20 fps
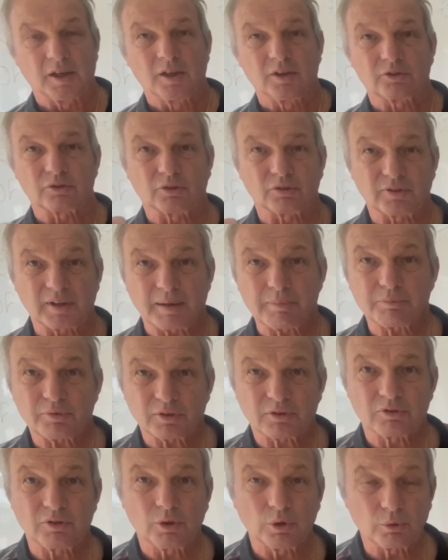So them are
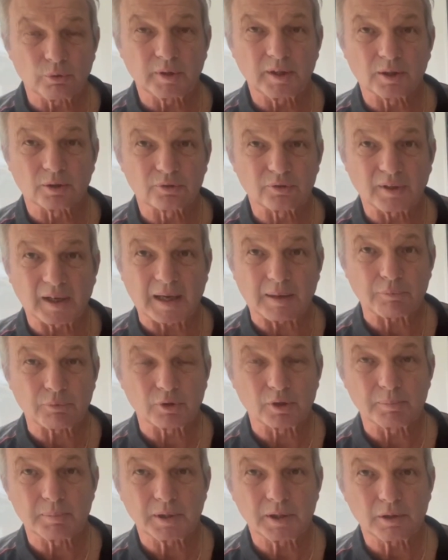two reels that I'm
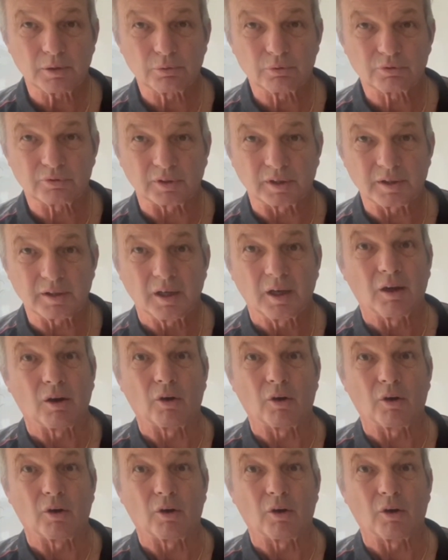going to be using,